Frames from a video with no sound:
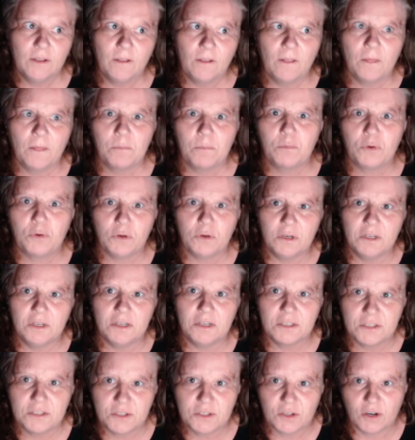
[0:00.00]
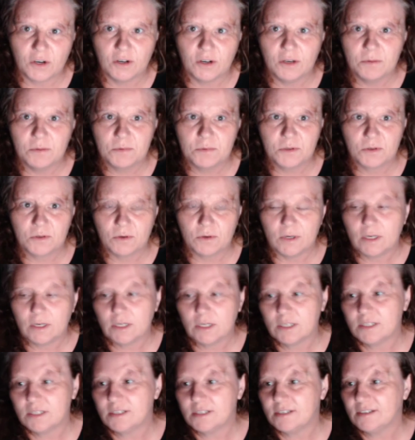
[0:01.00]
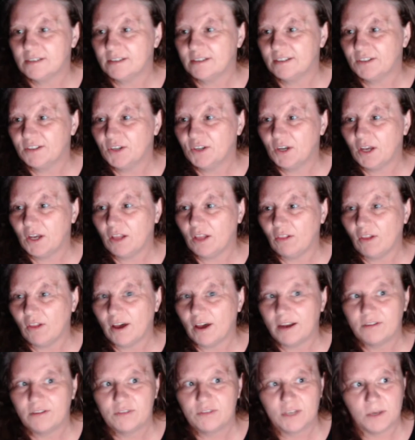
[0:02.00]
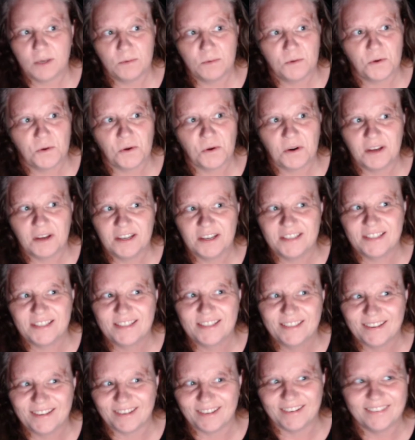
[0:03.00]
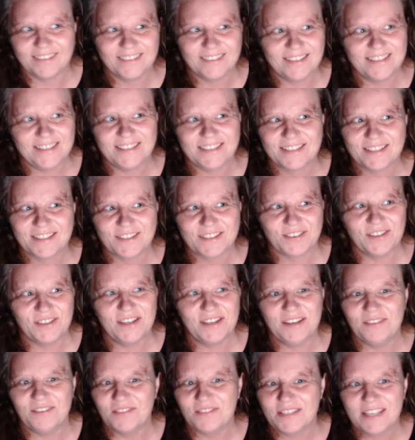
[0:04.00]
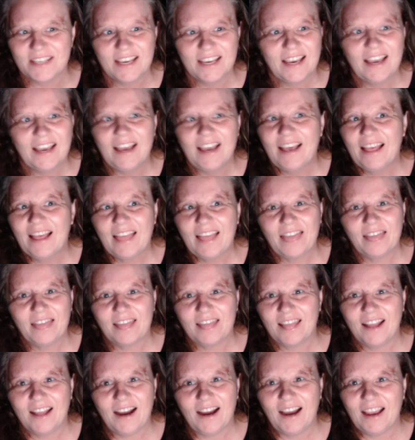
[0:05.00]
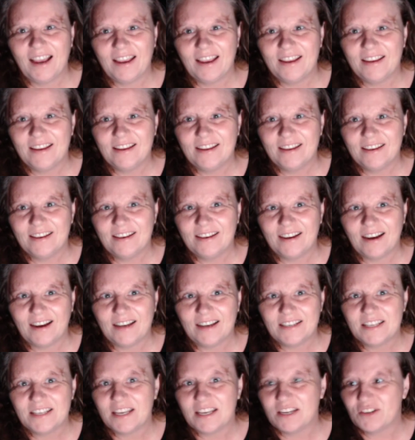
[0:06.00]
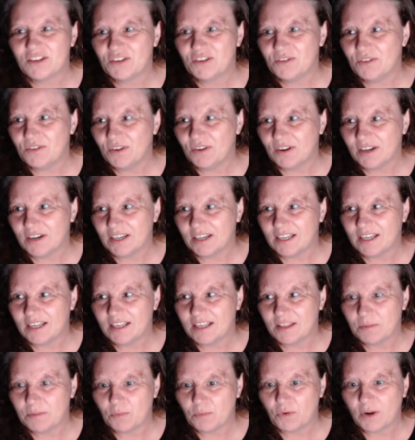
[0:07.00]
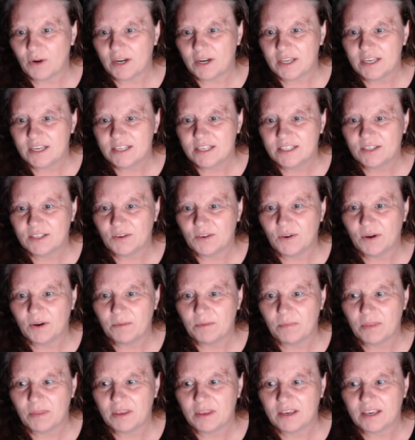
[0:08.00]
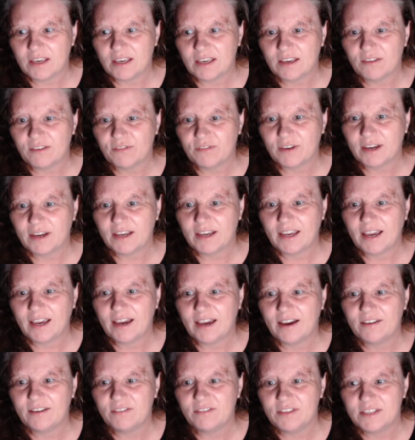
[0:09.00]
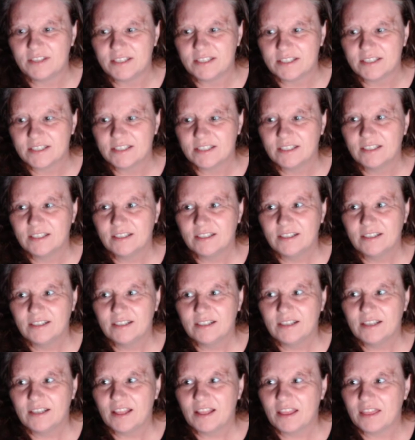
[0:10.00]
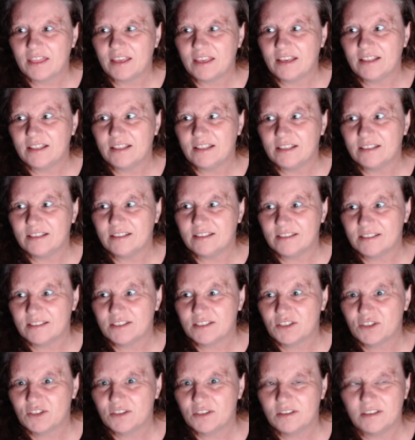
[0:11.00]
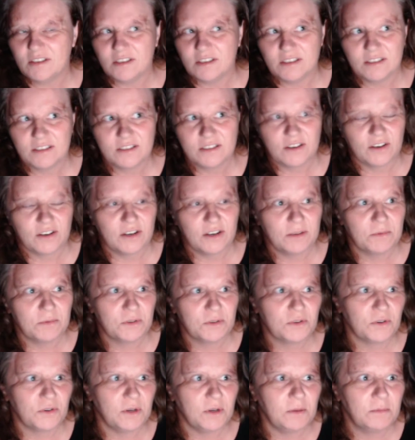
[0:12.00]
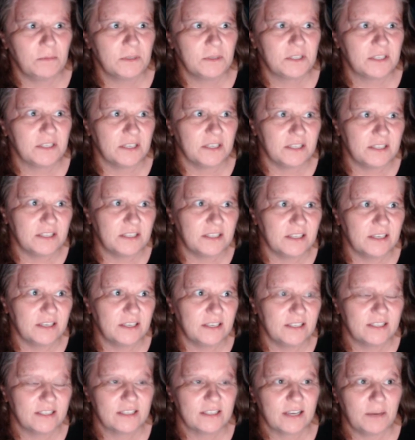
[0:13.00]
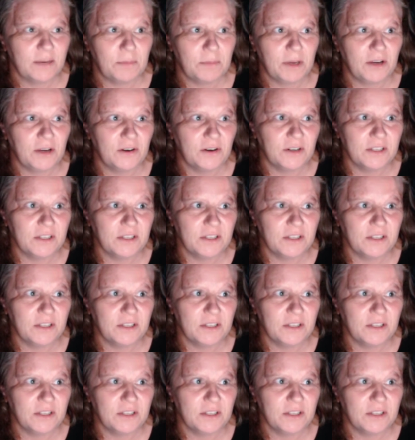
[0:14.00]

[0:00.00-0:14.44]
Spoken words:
put in a startup screen, because a lot of times when I start these streams, I take too long getting them ready. So I'm thinking if I have this thing that the startup stream that says that it's coming on